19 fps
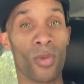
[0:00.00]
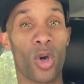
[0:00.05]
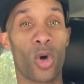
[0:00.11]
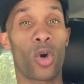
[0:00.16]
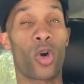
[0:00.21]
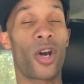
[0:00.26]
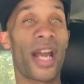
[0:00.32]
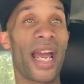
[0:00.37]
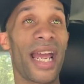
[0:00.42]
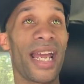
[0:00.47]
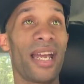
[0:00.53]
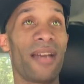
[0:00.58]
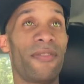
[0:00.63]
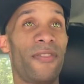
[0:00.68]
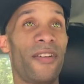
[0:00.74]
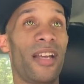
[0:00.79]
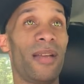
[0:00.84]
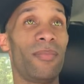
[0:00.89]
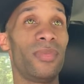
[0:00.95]
or
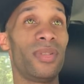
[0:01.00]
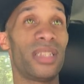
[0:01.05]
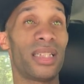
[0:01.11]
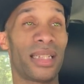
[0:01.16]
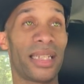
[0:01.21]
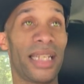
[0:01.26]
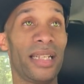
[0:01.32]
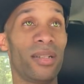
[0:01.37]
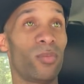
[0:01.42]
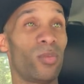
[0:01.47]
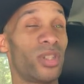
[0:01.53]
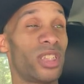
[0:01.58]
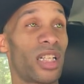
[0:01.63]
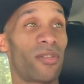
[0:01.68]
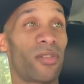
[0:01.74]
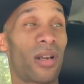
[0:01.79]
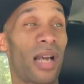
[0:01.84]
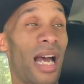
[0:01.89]
AFM delete, whichever